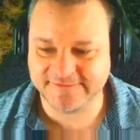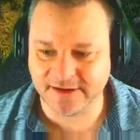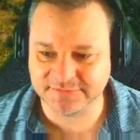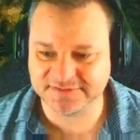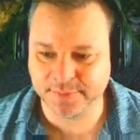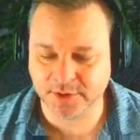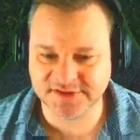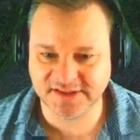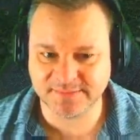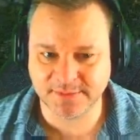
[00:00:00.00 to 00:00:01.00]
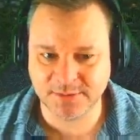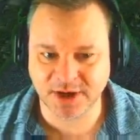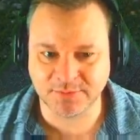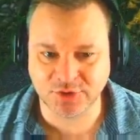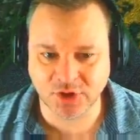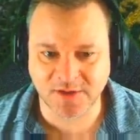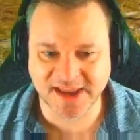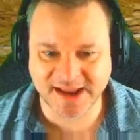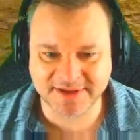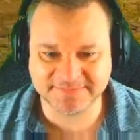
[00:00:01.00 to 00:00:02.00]
I'm spotted at the moment. I'm not.
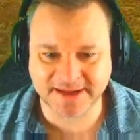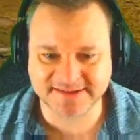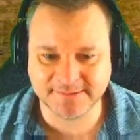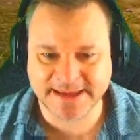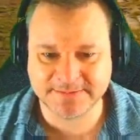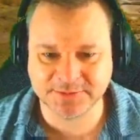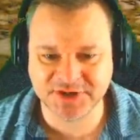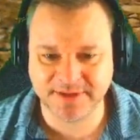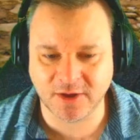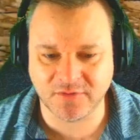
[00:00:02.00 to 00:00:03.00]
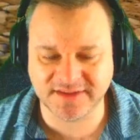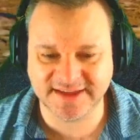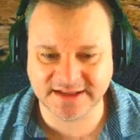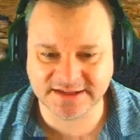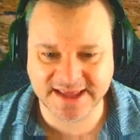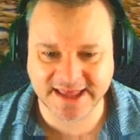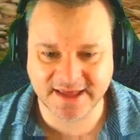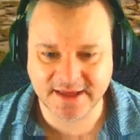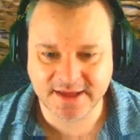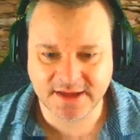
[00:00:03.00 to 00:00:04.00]
Then I'm expecting people to be on this hill here,
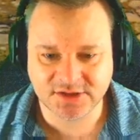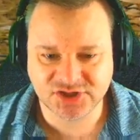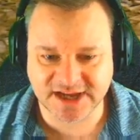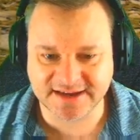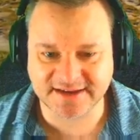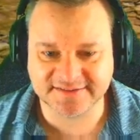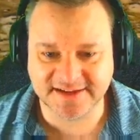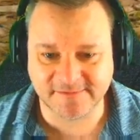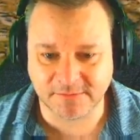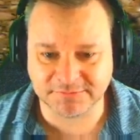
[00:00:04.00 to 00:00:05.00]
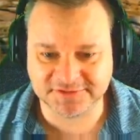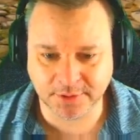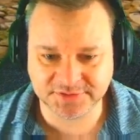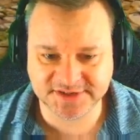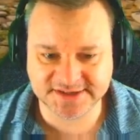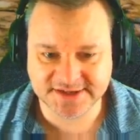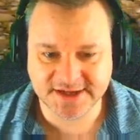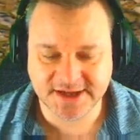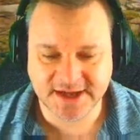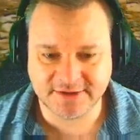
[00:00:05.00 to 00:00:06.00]
checking to see if I'm spotted,
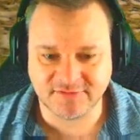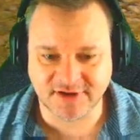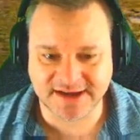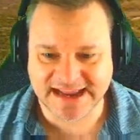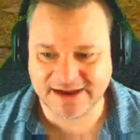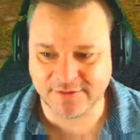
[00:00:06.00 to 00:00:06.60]
and right now